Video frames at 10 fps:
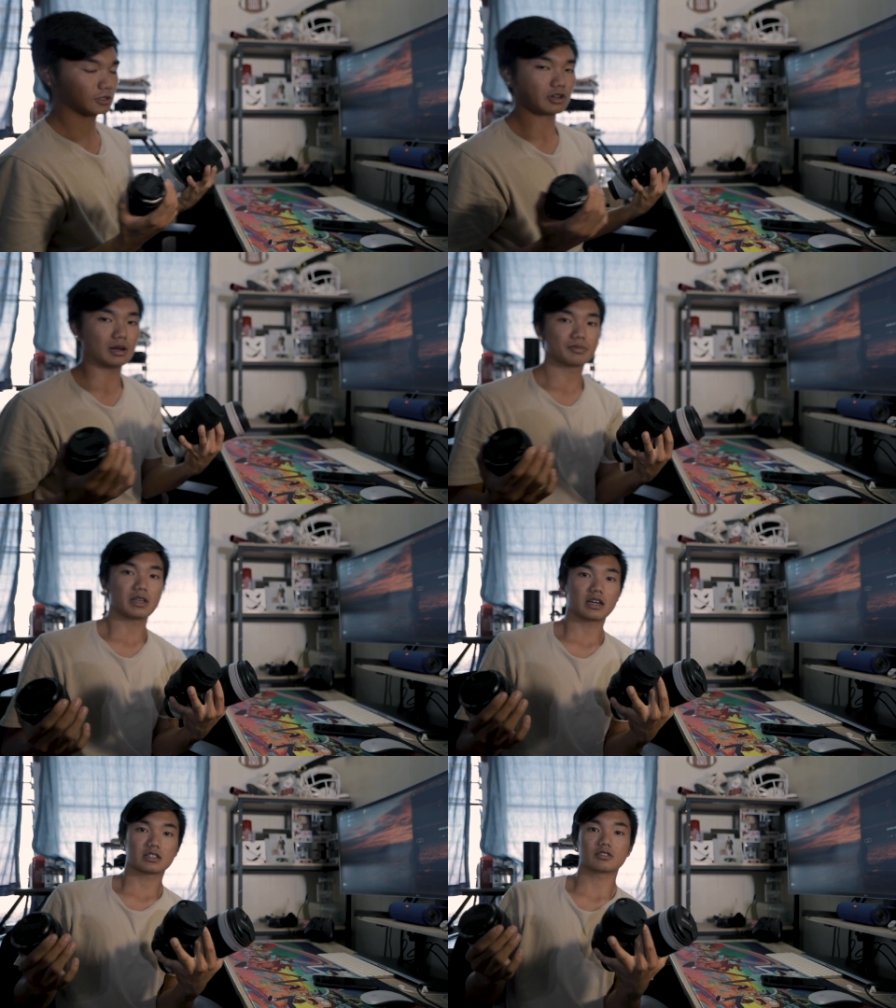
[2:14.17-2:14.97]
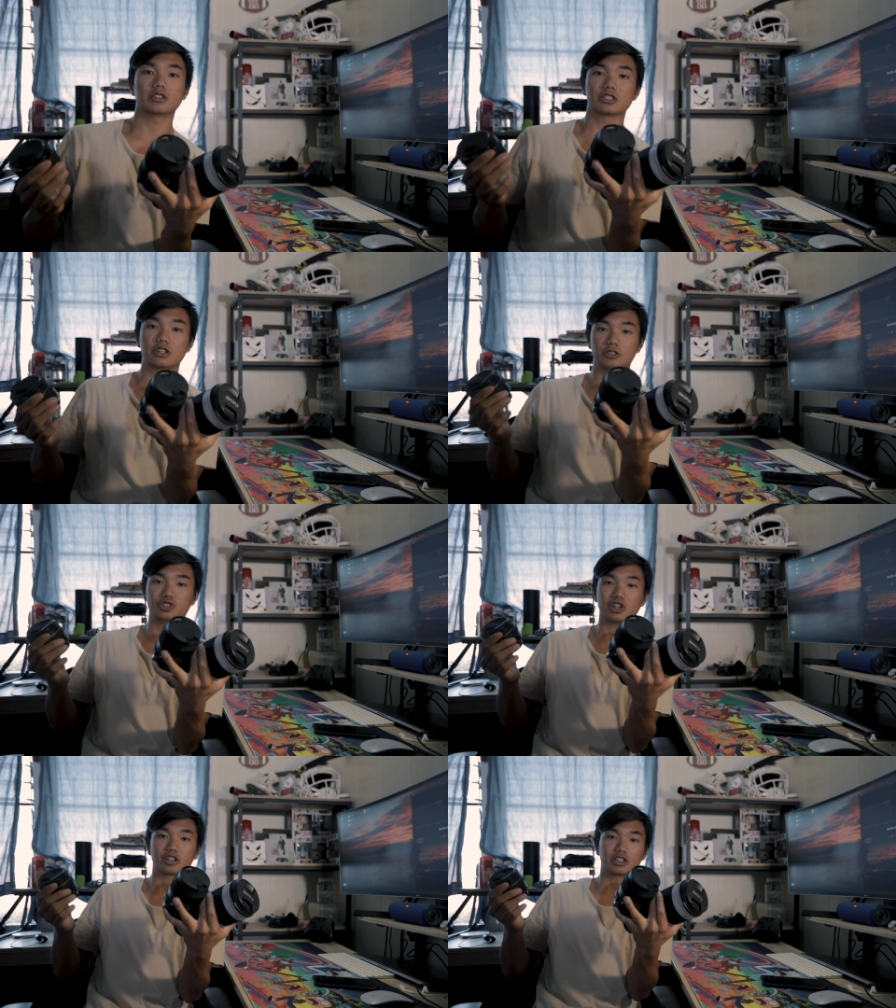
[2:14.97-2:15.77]
So up next, I'm going to start
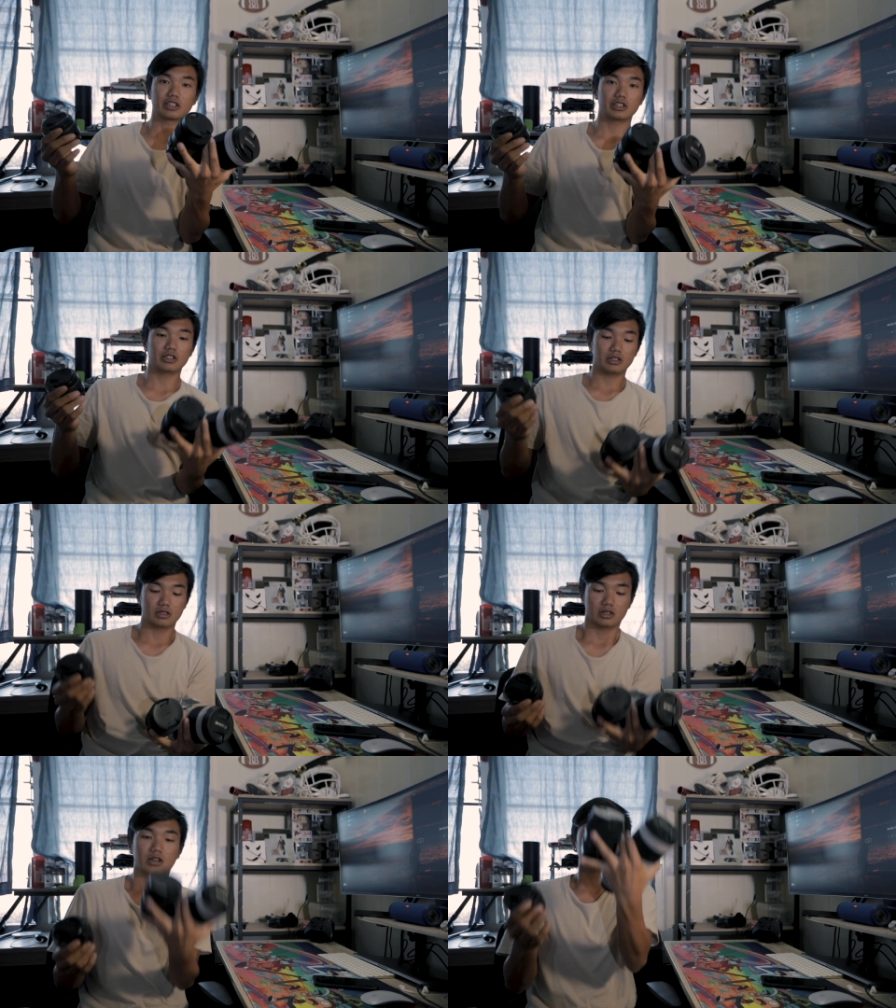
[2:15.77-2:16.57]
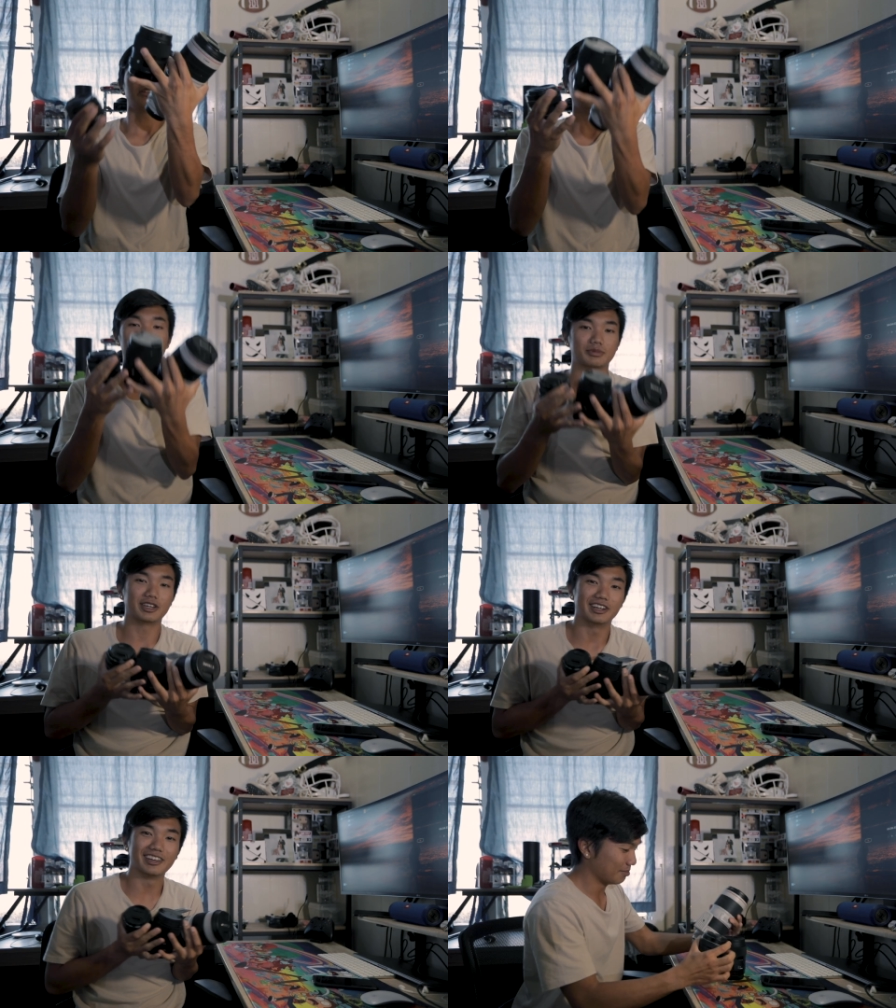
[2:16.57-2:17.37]
juggling these. No, I'm
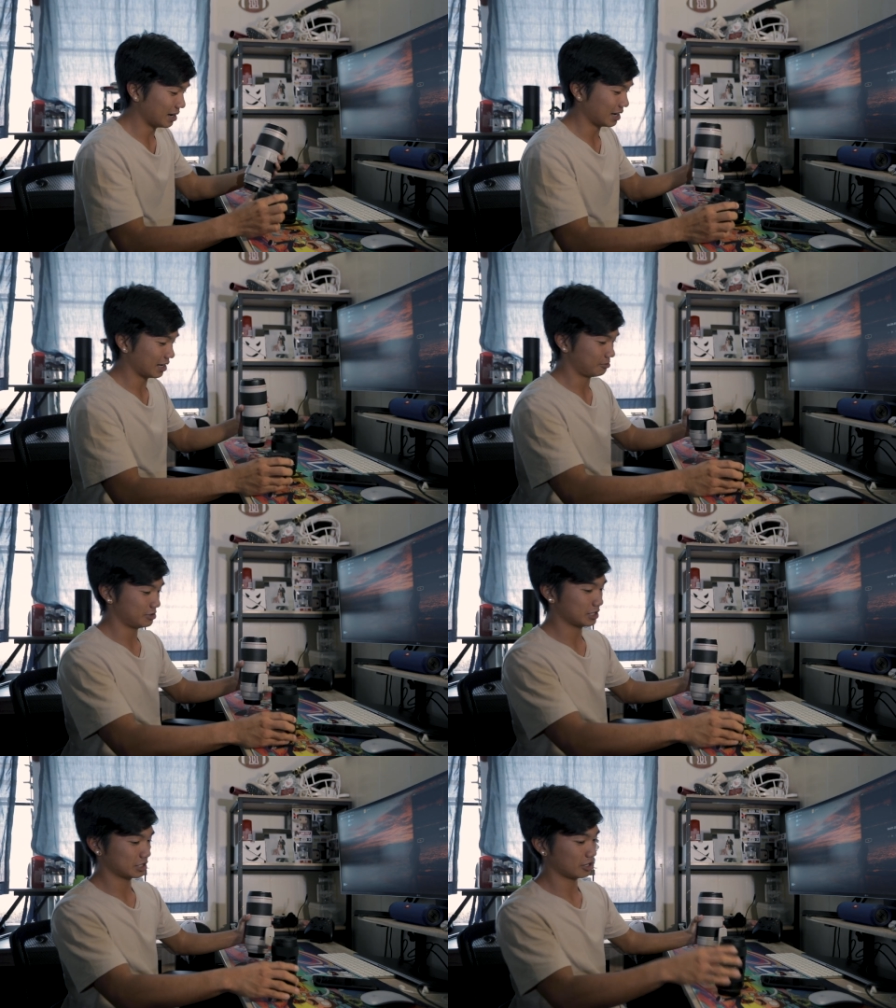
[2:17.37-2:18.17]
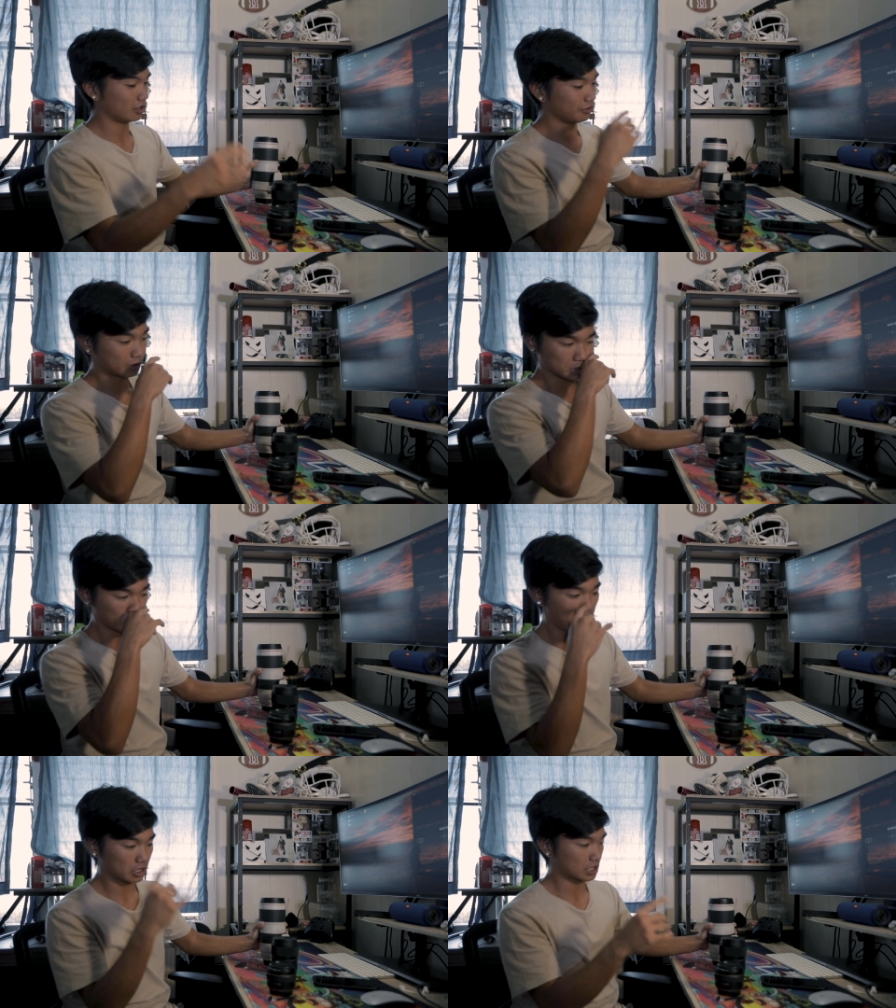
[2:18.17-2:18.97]
kidding. But we can start off with the
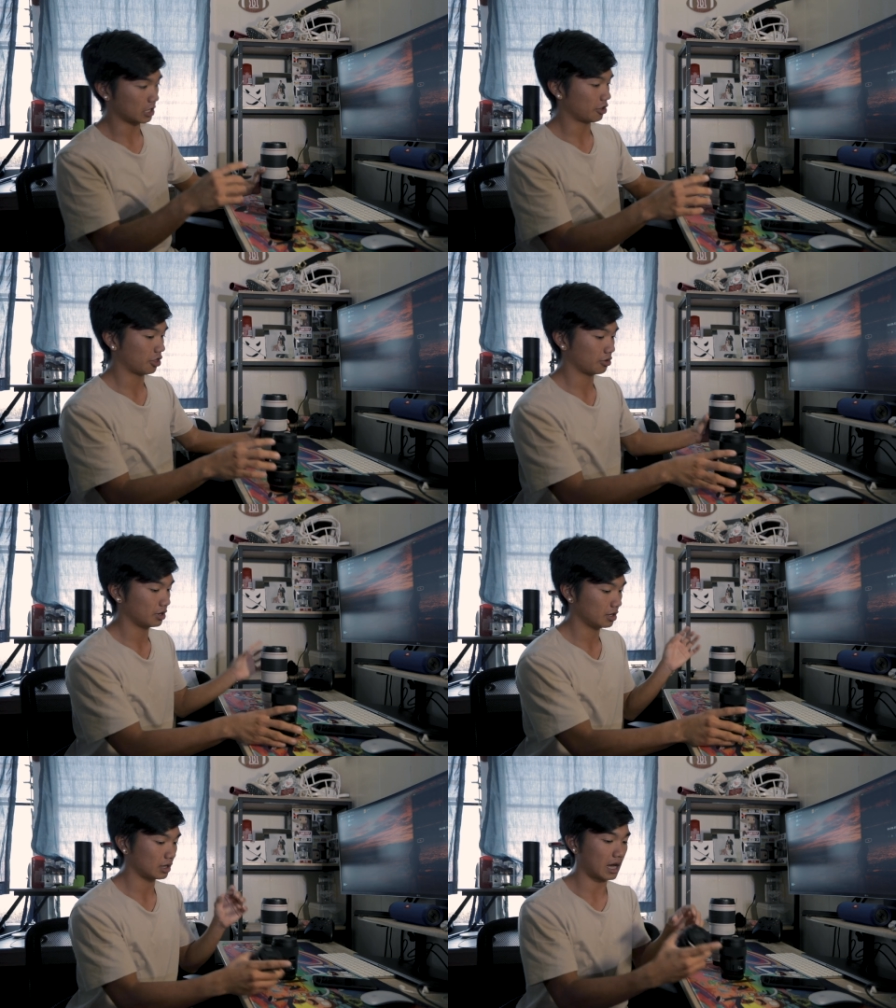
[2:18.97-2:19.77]
smallest out of the three.